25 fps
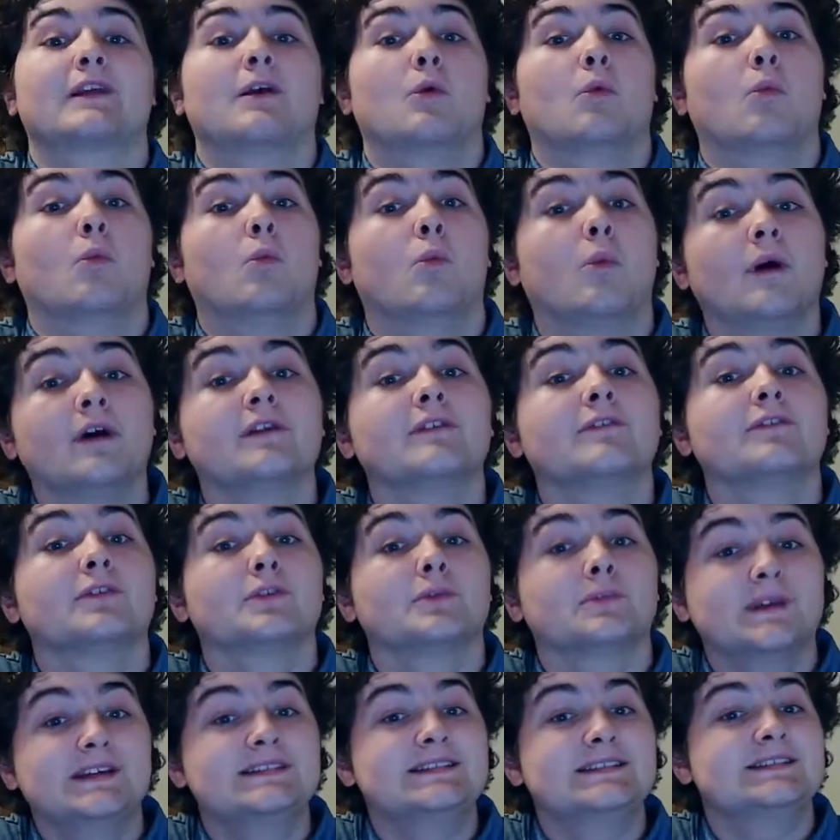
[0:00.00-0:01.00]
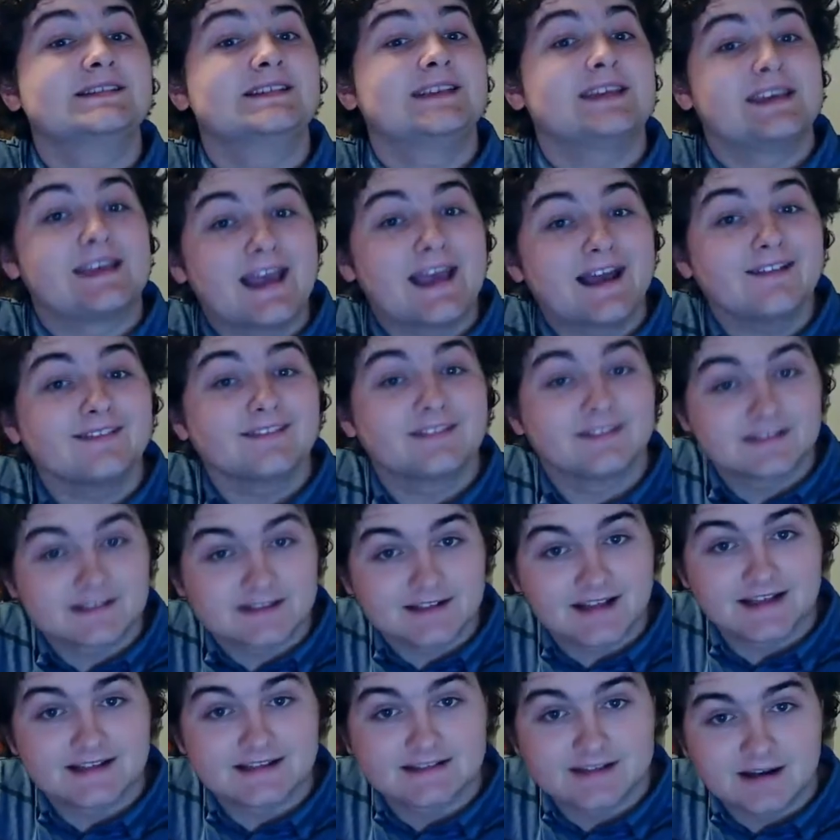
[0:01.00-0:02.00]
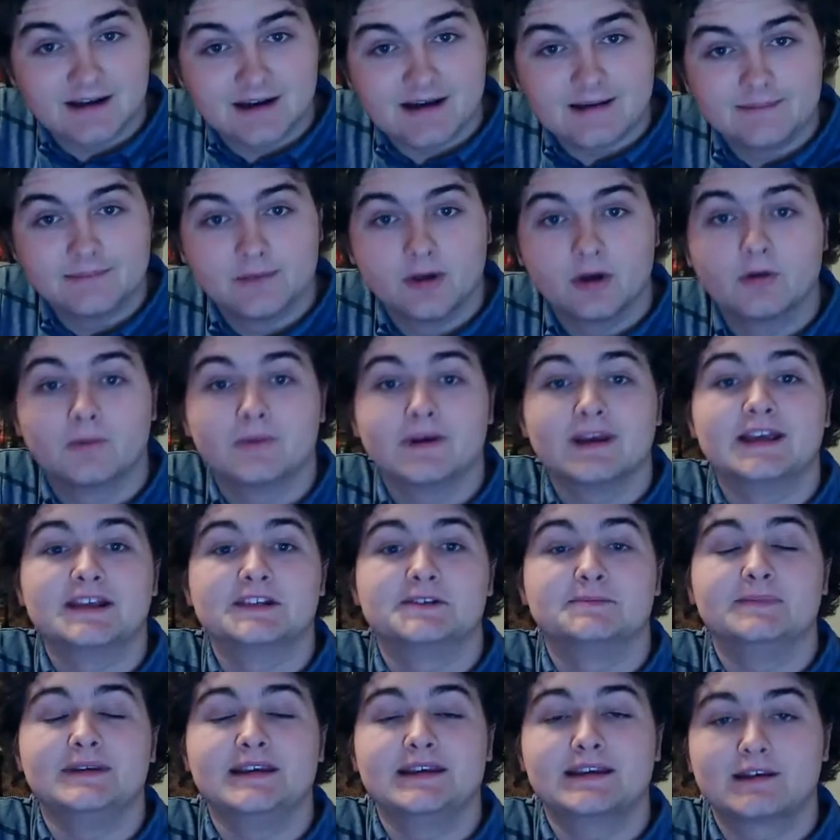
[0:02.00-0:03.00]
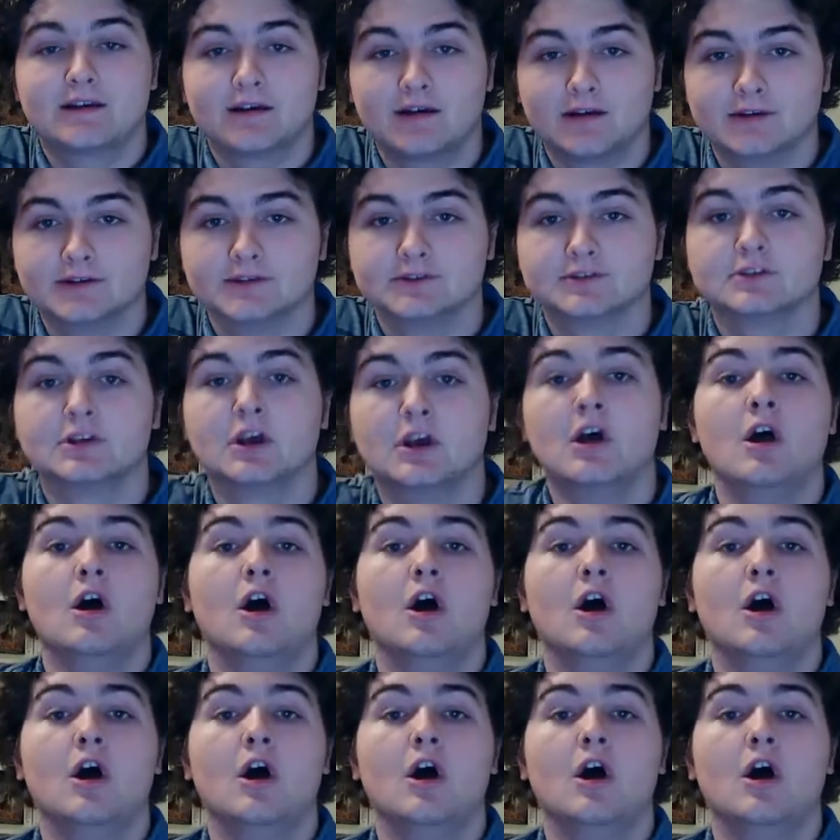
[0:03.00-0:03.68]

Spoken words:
One of the reasons he gets less time, though, is because